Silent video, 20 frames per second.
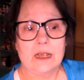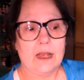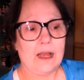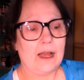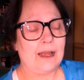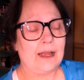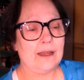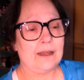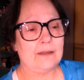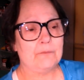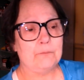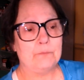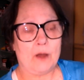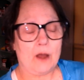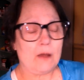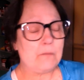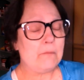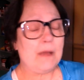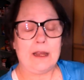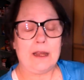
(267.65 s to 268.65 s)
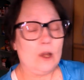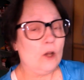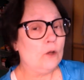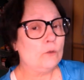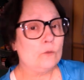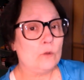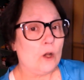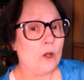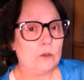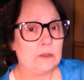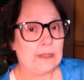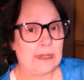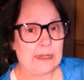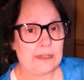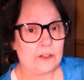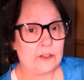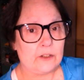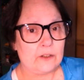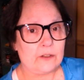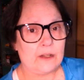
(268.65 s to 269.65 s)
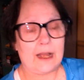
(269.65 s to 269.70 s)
I bought my own rollator.